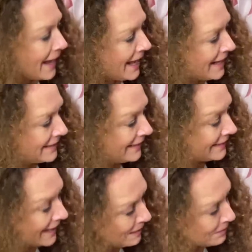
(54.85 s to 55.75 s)
And
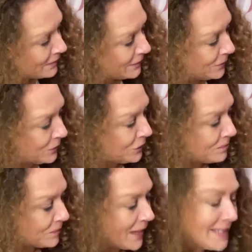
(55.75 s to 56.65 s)
it's absolutely
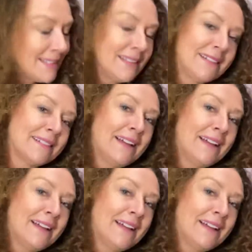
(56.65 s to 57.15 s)
awesome. I did this